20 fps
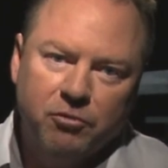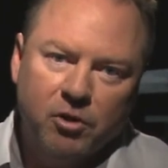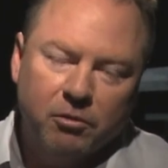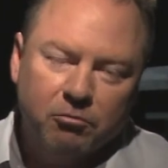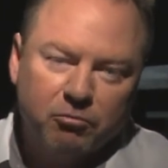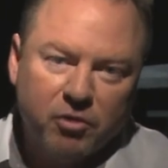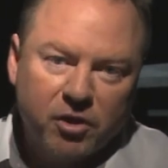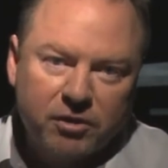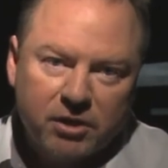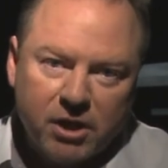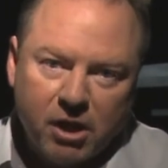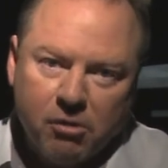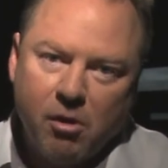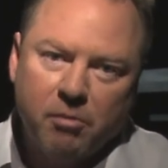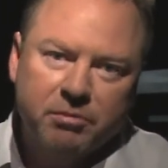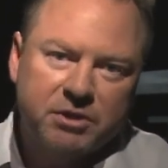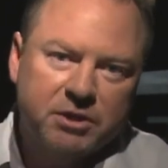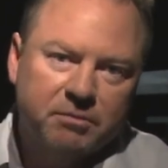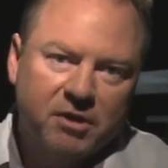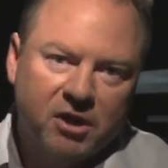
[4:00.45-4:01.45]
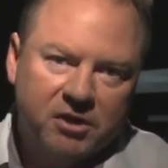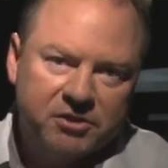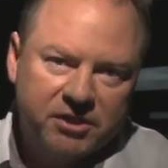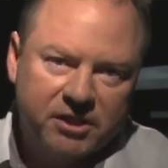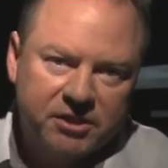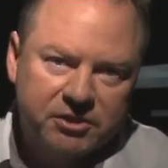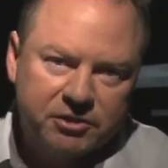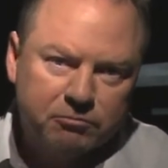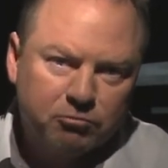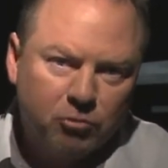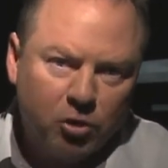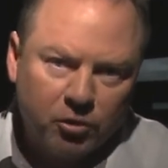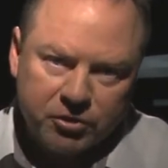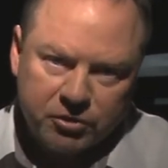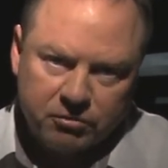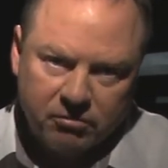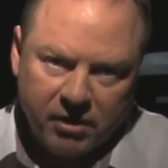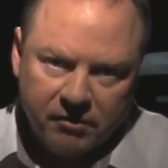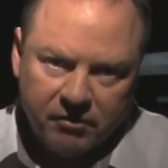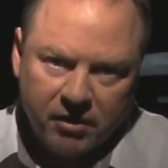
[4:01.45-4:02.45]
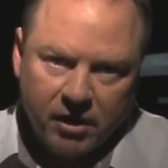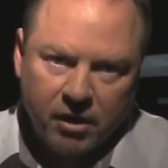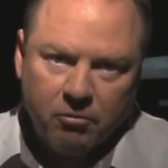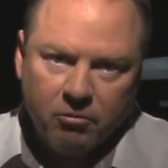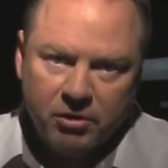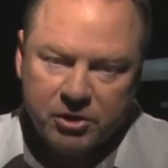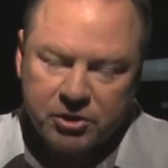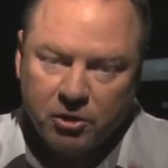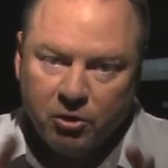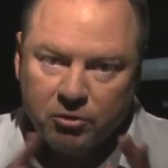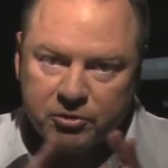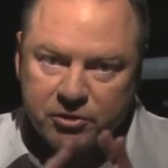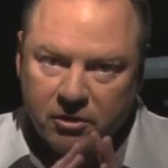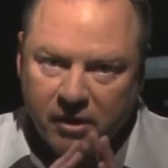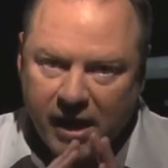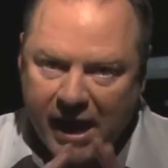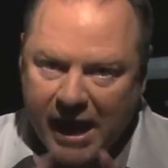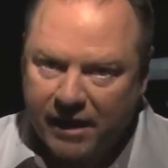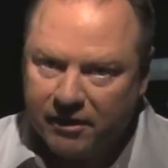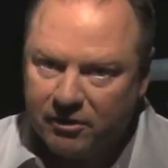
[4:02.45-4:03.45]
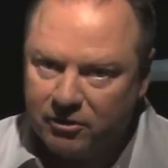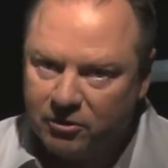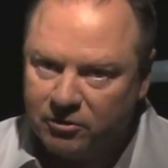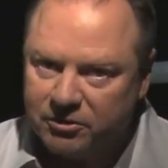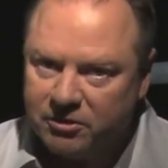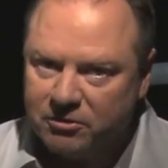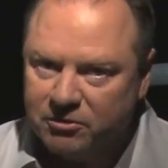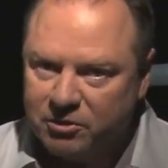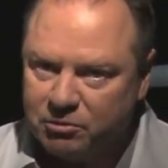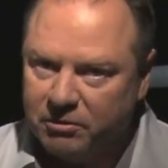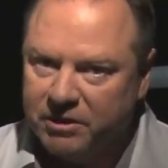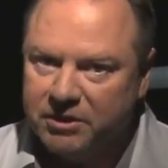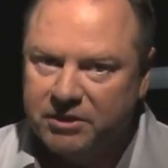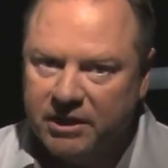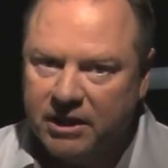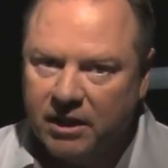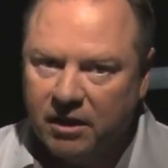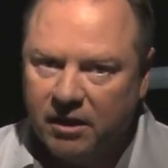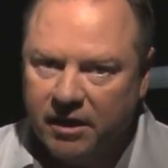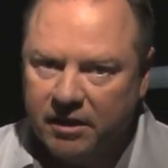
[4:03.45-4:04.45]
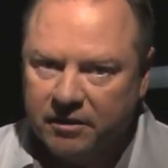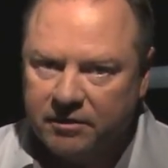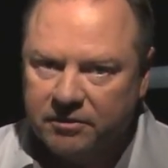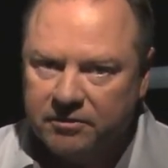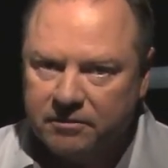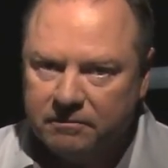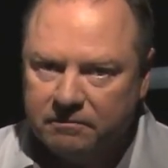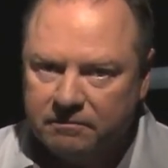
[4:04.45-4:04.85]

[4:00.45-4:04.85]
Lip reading: run with no optimization whatsoever, which also handled 20 clients.